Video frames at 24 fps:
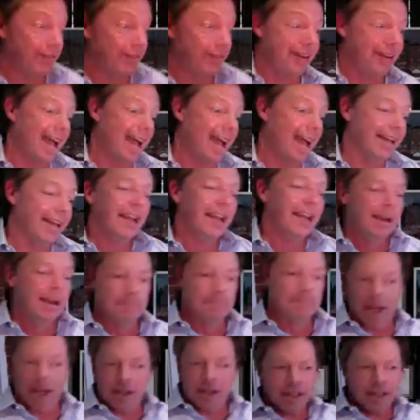forget.
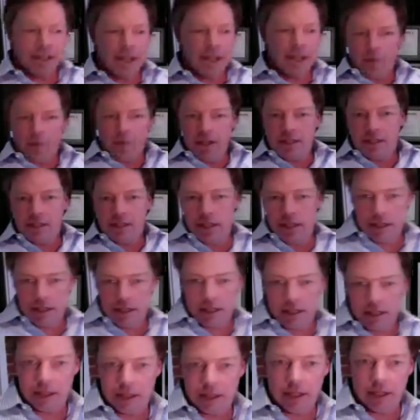But you know, we see this
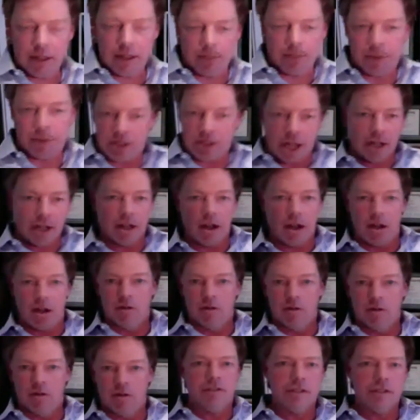in, in companies. I
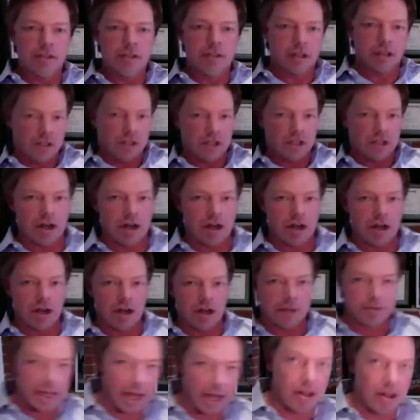go and visit all these startups
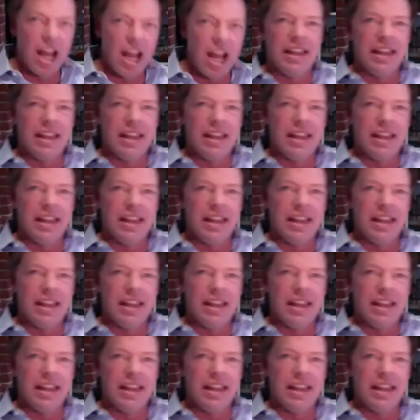now.